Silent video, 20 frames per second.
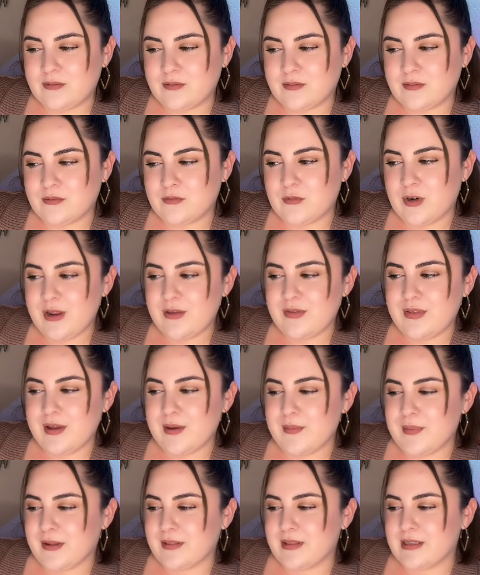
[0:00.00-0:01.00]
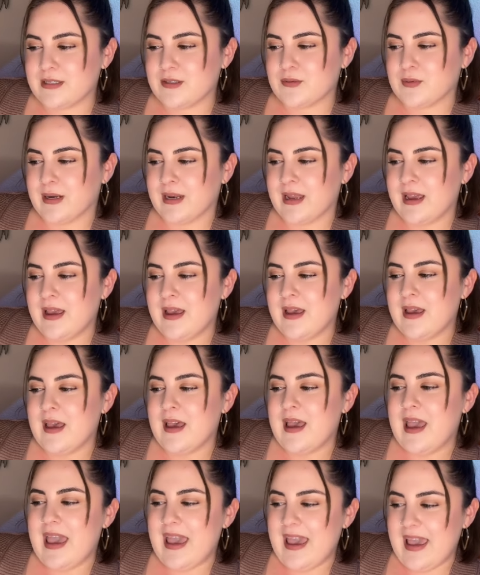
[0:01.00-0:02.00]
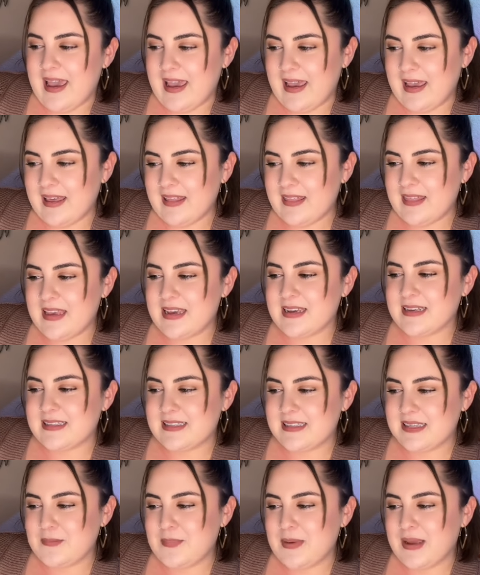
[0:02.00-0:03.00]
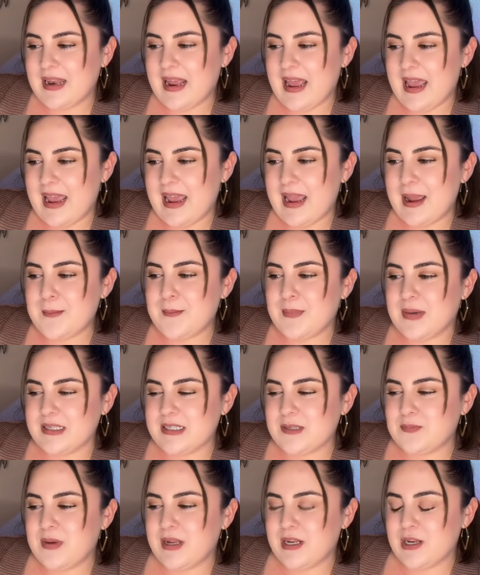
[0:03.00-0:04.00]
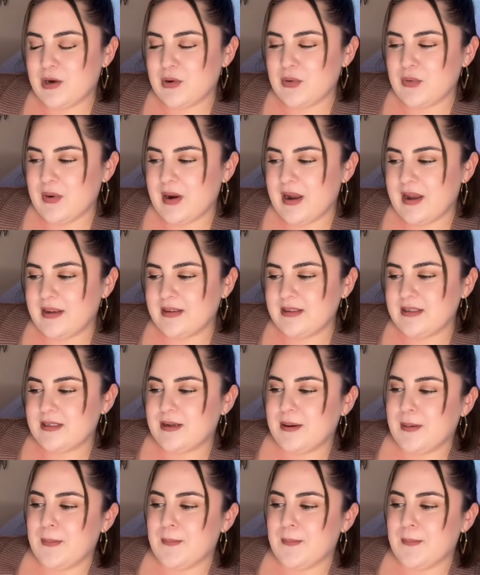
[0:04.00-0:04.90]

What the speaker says: What do you think about this one? A, the Exhibit A must be notarized.